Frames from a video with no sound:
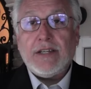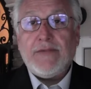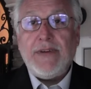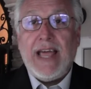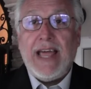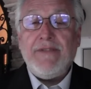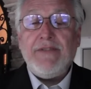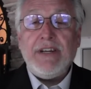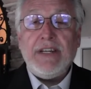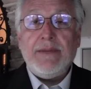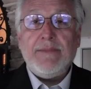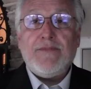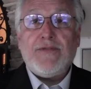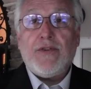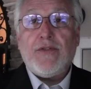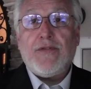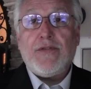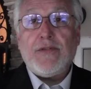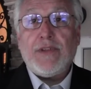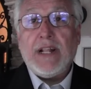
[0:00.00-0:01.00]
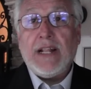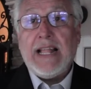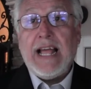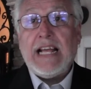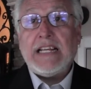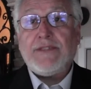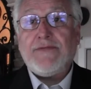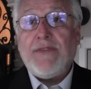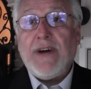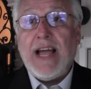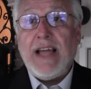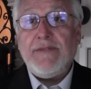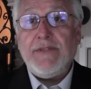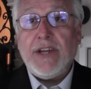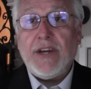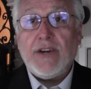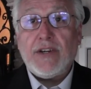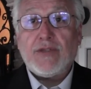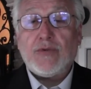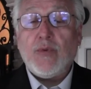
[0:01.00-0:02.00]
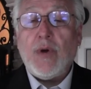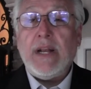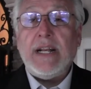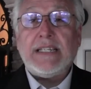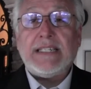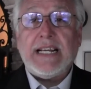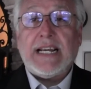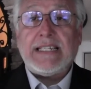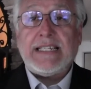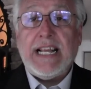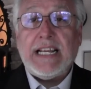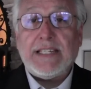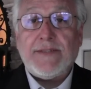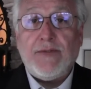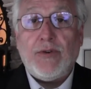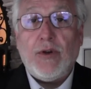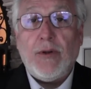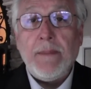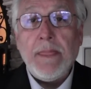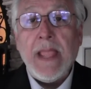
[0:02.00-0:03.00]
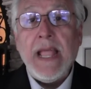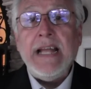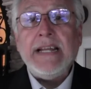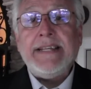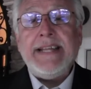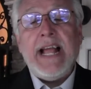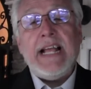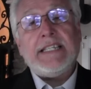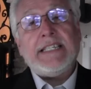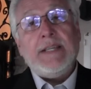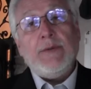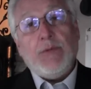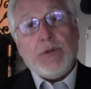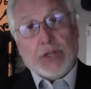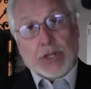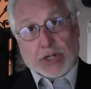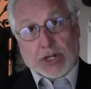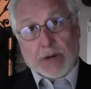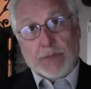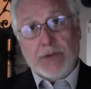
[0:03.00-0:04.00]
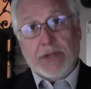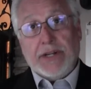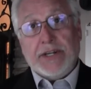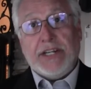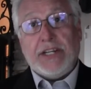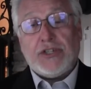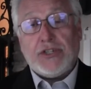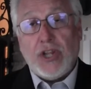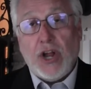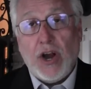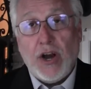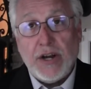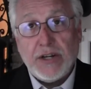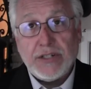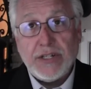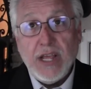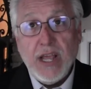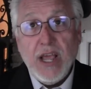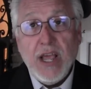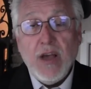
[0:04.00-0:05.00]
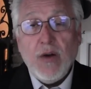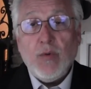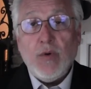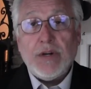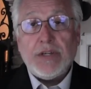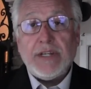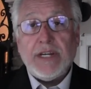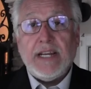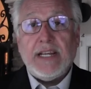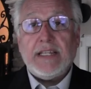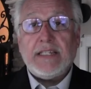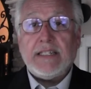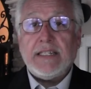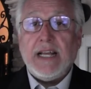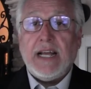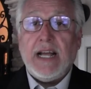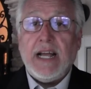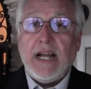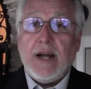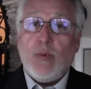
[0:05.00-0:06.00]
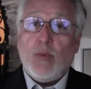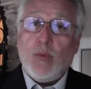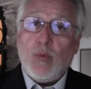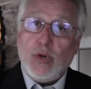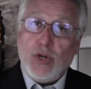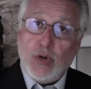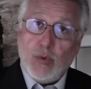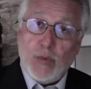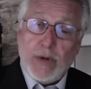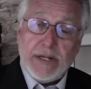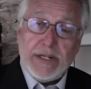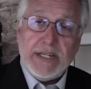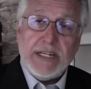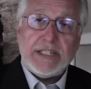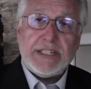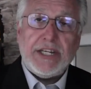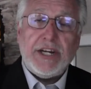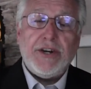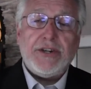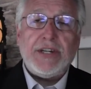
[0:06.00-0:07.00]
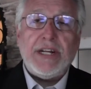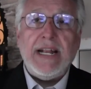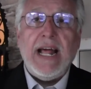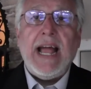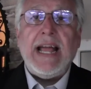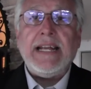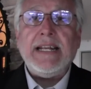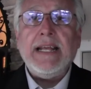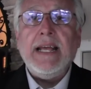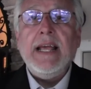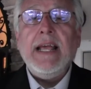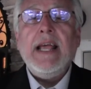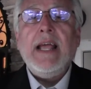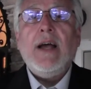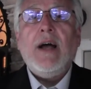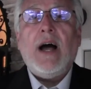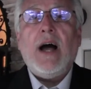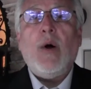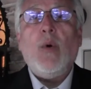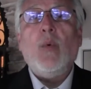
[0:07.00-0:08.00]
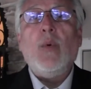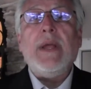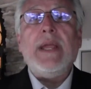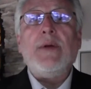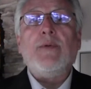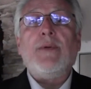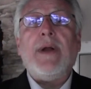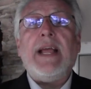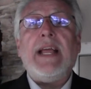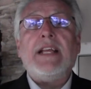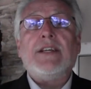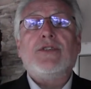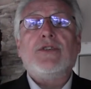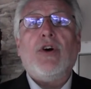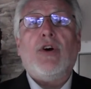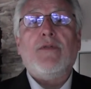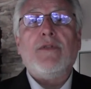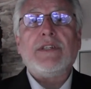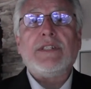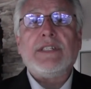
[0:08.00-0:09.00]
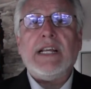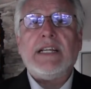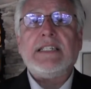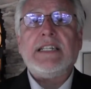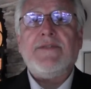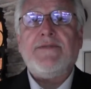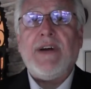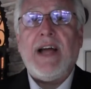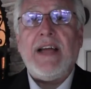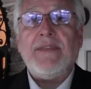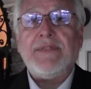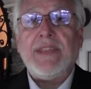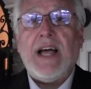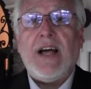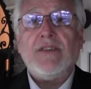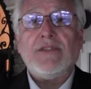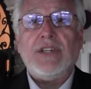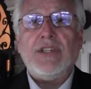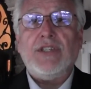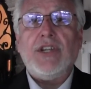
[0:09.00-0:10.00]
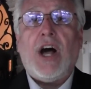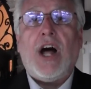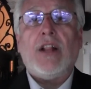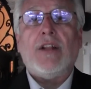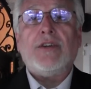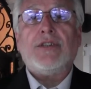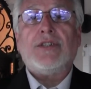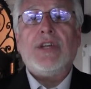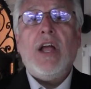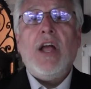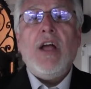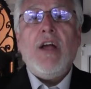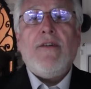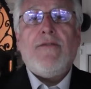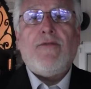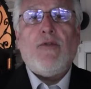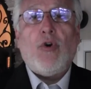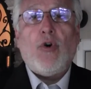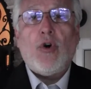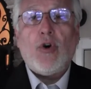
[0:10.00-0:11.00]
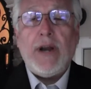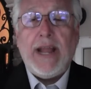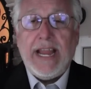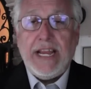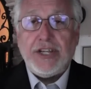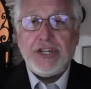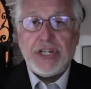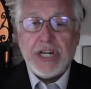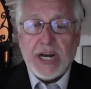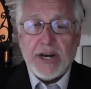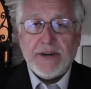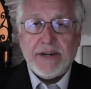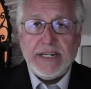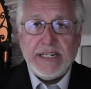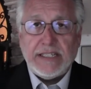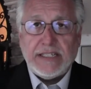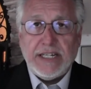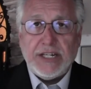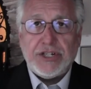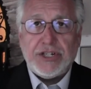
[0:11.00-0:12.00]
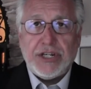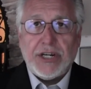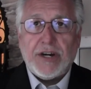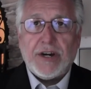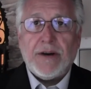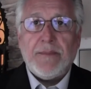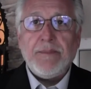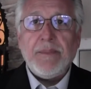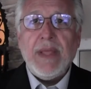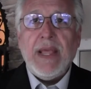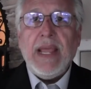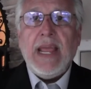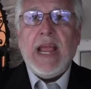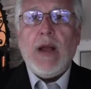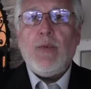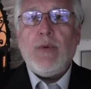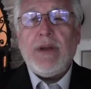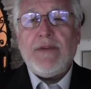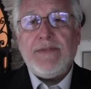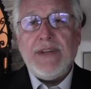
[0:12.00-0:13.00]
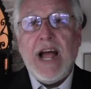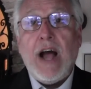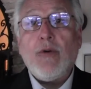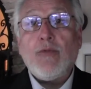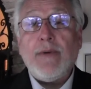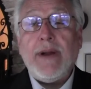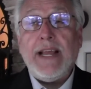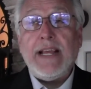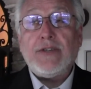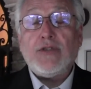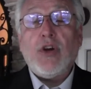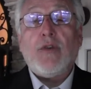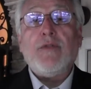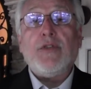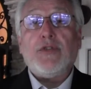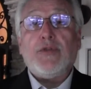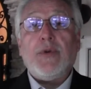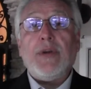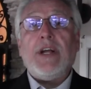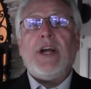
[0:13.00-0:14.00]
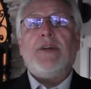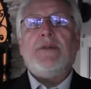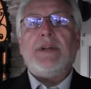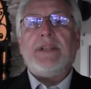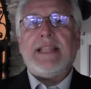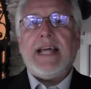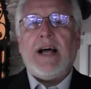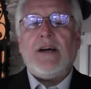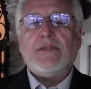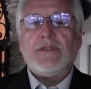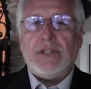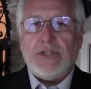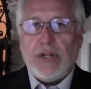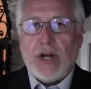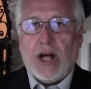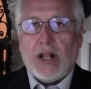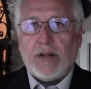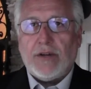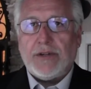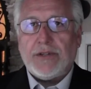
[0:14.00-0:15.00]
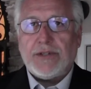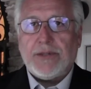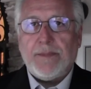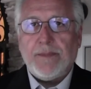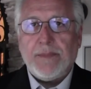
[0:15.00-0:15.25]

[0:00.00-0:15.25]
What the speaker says: of having, for the last 5 years, run a successful Dancing with the Community Stars, which, as you witness here tonight, we raised over $65,000 for 8 charities this year. And we have now raised over $300,000.